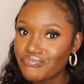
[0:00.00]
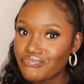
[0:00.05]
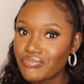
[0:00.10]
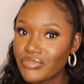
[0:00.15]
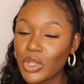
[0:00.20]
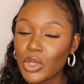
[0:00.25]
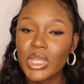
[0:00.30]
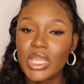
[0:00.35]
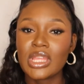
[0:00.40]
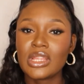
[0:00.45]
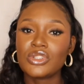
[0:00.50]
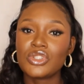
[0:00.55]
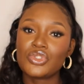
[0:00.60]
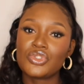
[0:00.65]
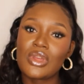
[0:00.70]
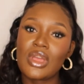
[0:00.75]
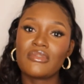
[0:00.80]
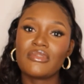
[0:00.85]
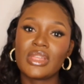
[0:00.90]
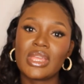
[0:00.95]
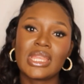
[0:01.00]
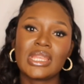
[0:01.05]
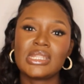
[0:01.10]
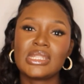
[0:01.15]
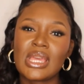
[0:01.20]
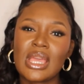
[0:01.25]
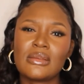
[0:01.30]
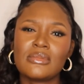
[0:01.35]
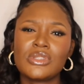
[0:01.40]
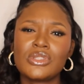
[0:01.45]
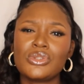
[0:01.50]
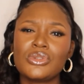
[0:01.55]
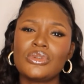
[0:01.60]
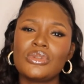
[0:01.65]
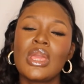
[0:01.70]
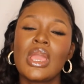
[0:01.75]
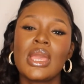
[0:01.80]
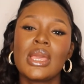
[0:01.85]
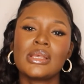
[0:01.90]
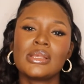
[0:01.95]
looking to travel anytime soon,
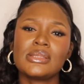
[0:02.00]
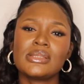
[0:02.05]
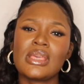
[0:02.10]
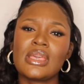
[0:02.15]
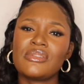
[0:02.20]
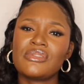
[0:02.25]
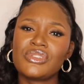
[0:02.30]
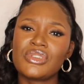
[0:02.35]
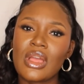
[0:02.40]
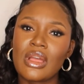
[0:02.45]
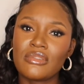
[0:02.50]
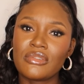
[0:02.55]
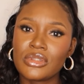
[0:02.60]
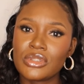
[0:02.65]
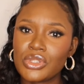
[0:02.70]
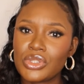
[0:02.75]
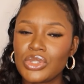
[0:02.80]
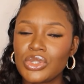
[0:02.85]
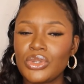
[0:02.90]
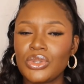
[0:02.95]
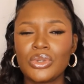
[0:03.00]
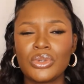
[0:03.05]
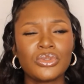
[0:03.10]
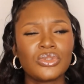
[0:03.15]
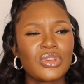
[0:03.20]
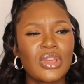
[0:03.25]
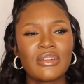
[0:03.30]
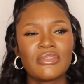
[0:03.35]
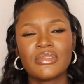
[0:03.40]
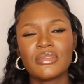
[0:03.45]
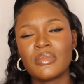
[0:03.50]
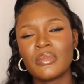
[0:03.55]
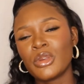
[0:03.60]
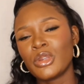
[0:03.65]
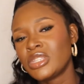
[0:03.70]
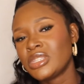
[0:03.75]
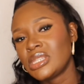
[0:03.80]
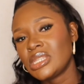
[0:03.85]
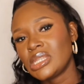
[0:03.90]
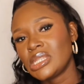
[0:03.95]
safe travels to you, travel
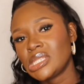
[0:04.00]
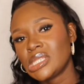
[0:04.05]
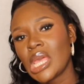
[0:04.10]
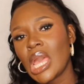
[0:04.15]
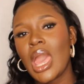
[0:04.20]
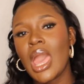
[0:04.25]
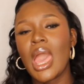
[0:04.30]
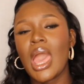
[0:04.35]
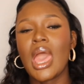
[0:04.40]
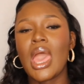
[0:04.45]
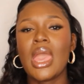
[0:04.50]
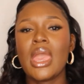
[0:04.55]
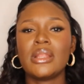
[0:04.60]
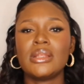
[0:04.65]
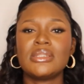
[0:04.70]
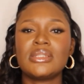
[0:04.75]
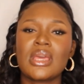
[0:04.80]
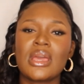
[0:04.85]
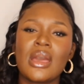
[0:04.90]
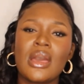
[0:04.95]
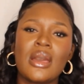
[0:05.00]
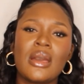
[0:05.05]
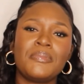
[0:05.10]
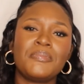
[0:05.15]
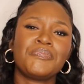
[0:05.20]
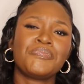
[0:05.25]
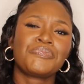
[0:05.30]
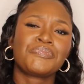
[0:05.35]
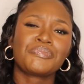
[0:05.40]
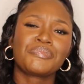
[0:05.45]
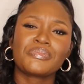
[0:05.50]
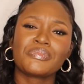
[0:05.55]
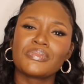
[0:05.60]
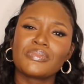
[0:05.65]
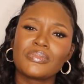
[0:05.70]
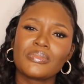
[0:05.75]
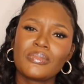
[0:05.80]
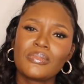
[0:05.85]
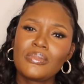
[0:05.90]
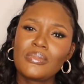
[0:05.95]
mercies, and
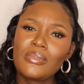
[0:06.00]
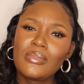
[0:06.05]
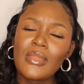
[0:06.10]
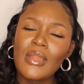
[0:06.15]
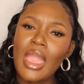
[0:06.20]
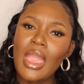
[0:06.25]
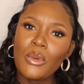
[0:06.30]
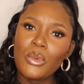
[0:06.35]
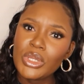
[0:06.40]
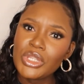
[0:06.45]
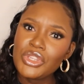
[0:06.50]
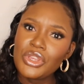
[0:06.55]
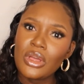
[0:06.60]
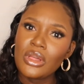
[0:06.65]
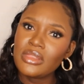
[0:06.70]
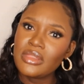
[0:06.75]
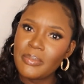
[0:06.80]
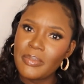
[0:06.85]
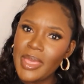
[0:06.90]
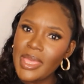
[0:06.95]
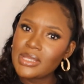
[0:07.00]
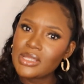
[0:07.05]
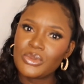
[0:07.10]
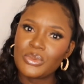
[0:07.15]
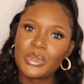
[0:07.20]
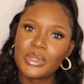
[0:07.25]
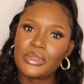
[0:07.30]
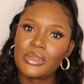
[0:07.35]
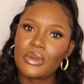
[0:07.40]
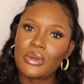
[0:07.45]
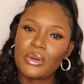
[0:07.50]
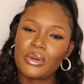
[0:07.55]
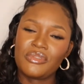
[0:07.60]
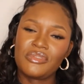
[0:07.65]
I wish you all the best with your